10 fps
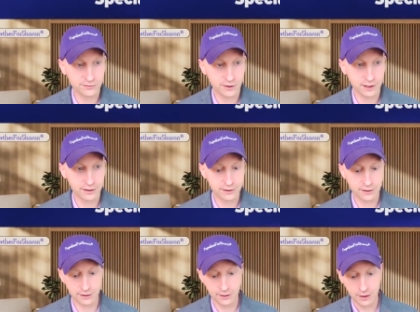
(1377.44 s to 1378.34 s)
we find a
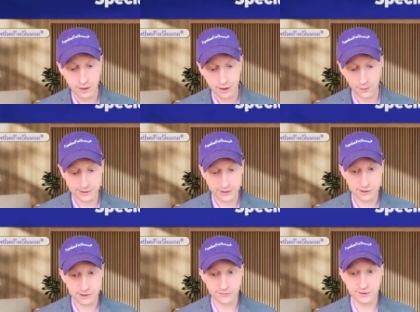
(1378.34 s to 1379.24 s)
cure. I wanted to
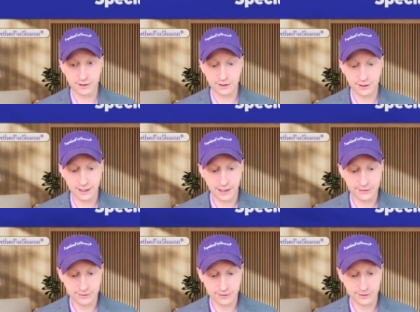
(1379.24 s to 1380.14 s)
shift a little now
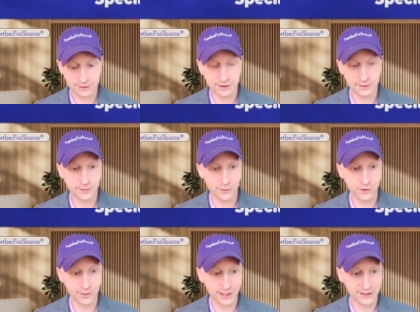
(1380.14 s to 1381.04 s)
to a little bit
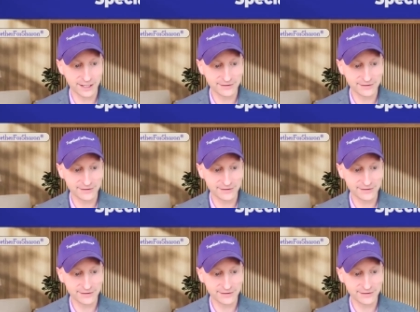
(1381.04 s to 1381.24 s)
more about